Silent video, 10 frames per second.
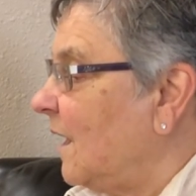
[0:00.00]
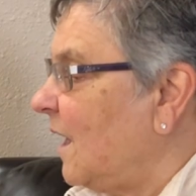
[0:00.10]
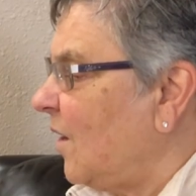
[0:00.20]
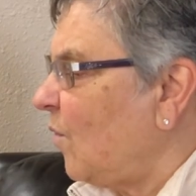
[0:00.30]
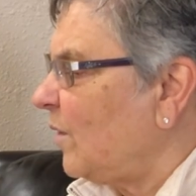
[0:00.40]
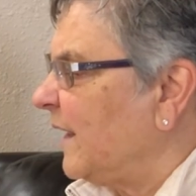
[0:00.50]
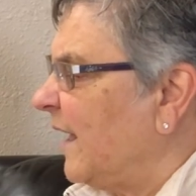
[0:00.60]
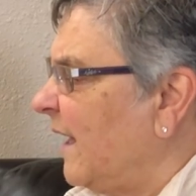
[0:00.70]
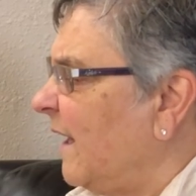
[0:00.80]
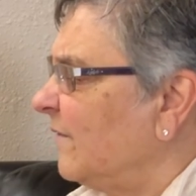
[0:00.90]
I'll only
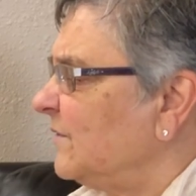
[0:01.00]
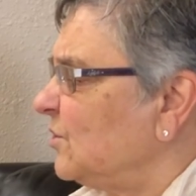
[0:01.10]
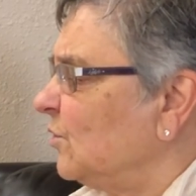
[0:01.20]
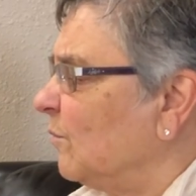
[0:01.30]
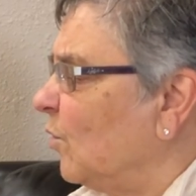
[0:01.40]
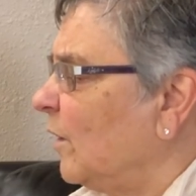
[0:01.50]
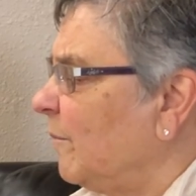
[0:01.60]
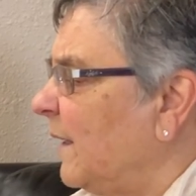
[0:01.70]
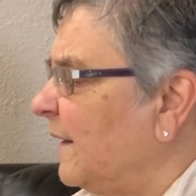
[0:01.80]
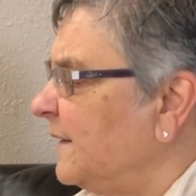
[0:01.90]
have 2 more,
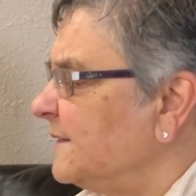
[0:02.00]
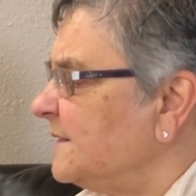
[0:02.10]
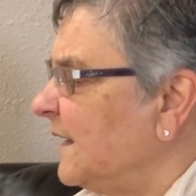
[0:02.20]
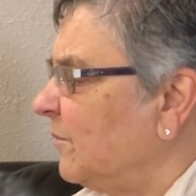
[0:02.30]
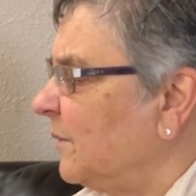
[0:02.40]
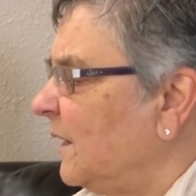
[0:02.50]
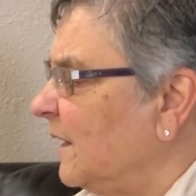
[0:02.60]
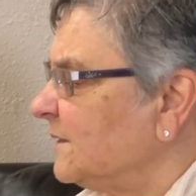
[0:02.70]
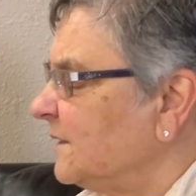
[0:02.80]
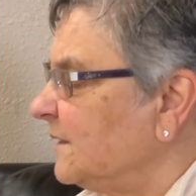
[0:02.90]
Mandy said
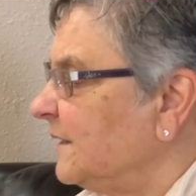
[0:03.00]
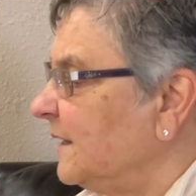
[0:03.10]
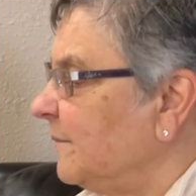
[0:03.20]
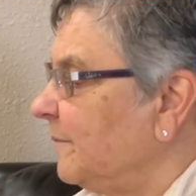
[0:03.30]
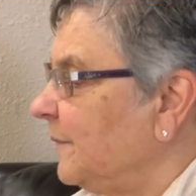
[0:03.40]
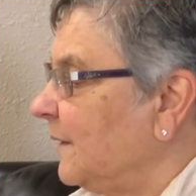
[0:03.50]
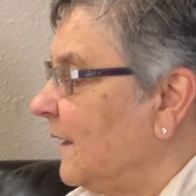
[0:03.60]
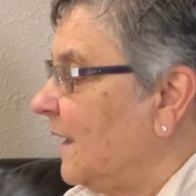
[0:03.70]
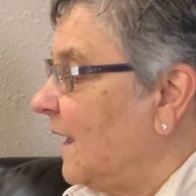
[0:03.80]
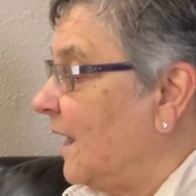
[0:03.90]
reluctantly.
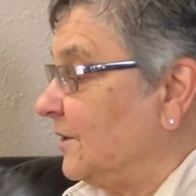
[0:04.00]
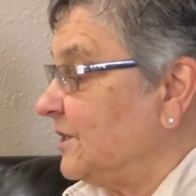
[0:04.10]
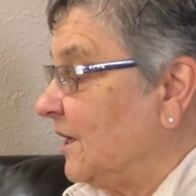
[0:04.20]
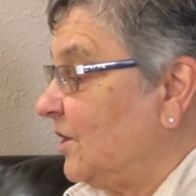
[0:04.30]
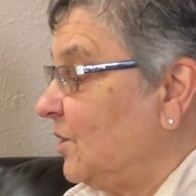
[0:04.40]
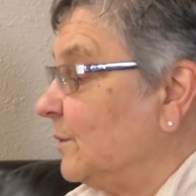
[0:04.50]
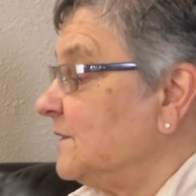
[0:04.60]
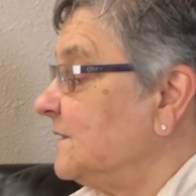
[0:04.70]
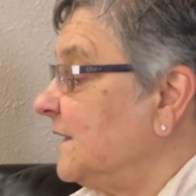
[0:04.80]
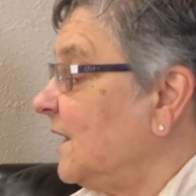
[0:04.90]
I'll tell you a
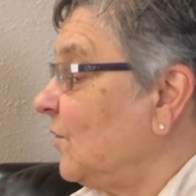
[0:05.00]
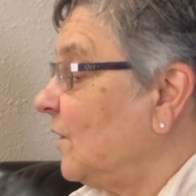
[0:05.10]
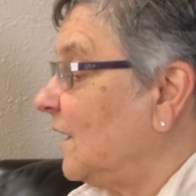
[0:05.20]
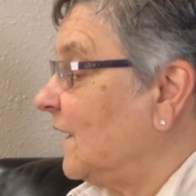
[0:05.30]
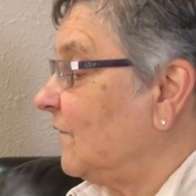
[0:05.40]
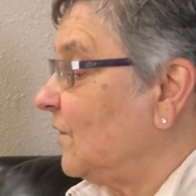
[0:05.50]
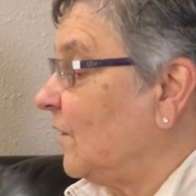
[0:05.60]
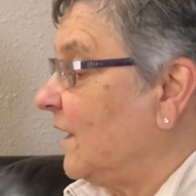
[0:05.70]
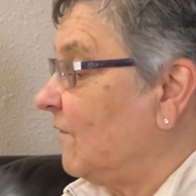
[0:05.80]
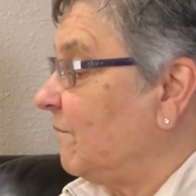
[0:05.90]
secret if you
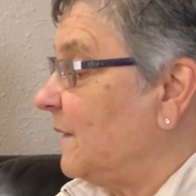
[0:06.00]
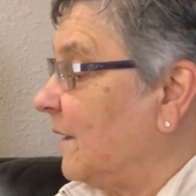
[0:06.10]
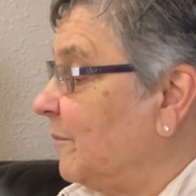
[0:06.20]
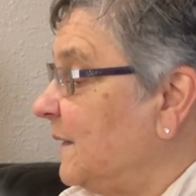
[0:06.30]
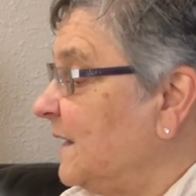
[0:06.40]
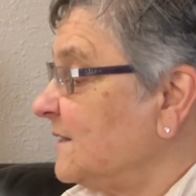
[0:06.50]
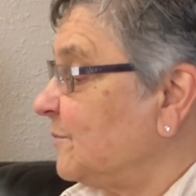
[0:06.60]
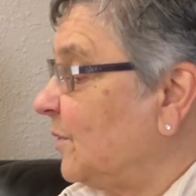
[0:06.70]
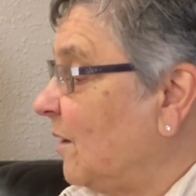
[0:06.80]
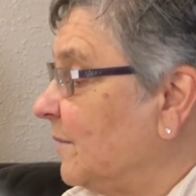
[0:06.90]
give me a piece,
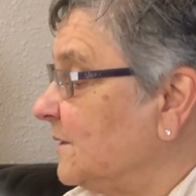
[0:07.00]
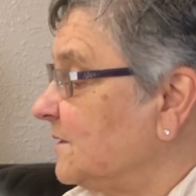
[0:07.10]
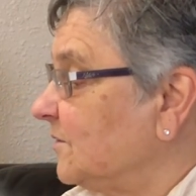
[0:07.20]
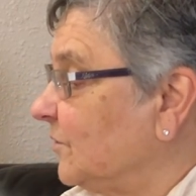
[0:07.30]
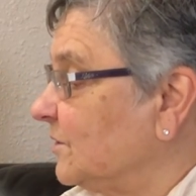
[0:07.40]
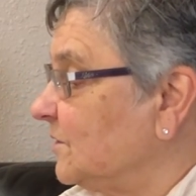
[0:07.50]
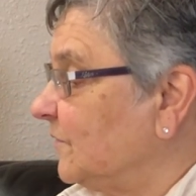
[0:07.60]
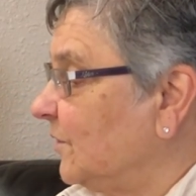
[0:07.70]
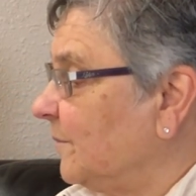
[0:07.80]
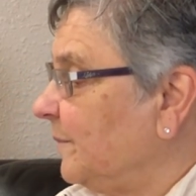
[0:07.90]
promised
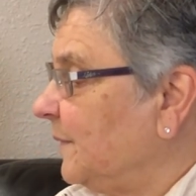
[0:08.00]
Christopher.